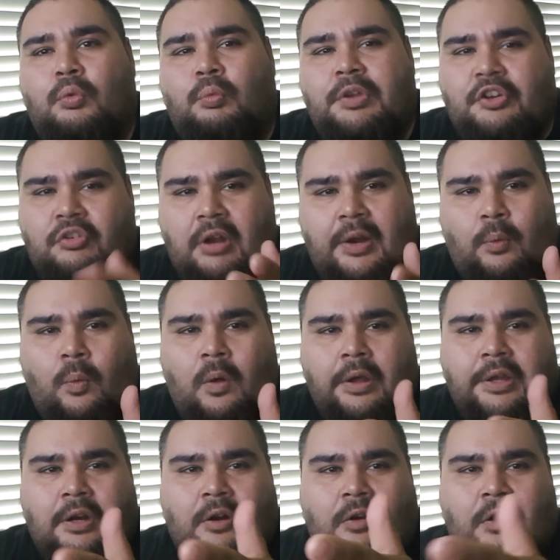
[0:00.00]
We tried
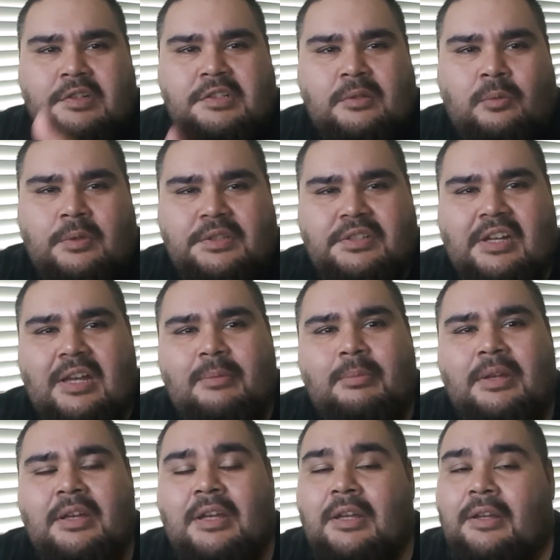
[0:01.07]
walking across it one time.